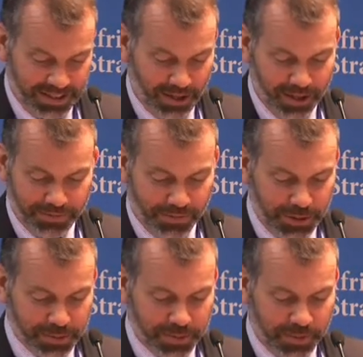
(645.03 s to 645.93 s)
Law
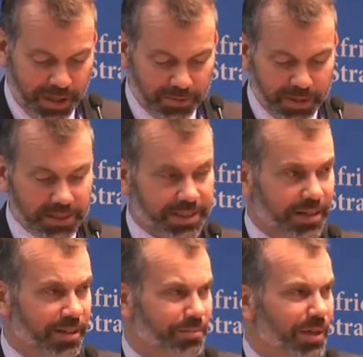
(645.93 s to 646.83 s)
enforcement,
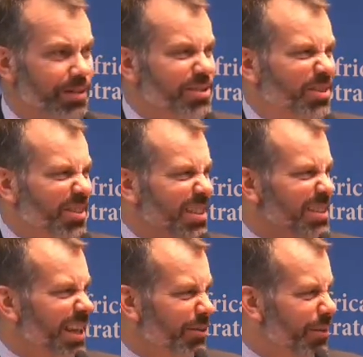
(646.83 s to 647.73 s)
paramilitary, but also
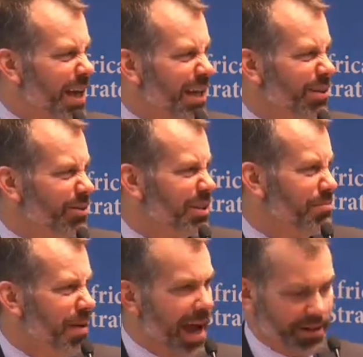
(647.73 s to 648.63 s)
things like radios
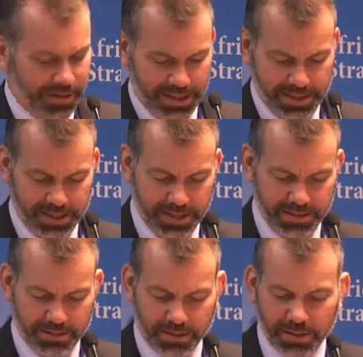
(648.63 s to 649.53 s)
and batteries
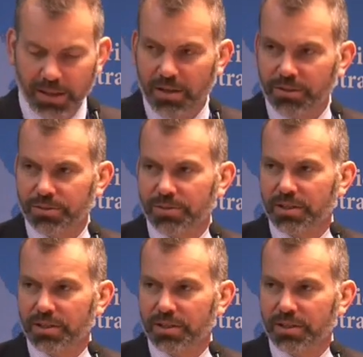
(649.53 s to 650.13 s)
and clothes.